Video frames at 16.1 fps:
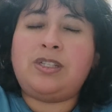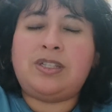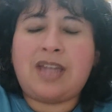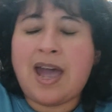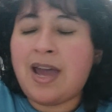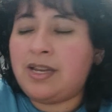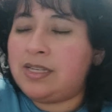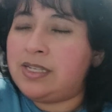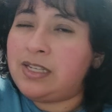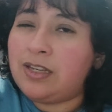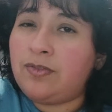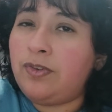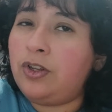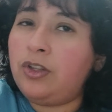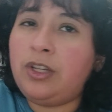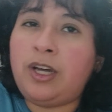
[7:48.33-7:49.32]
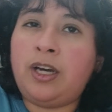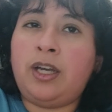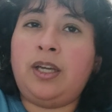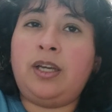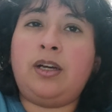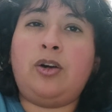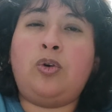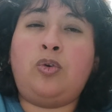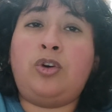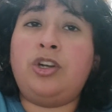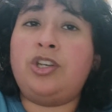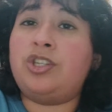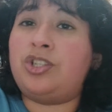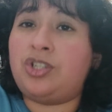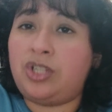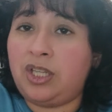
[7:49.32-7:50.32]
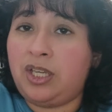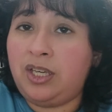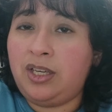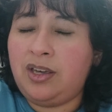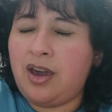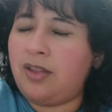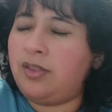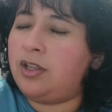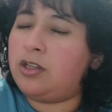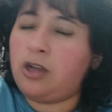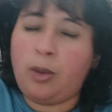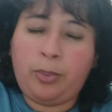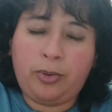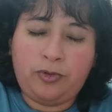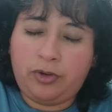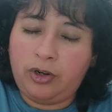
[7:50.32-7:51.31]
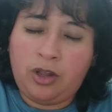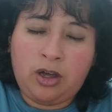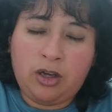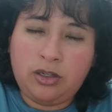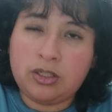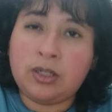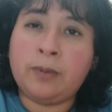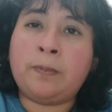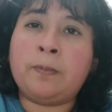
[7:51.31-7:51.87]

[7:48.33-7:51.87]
dance if you like, or sing at the top of your lungs.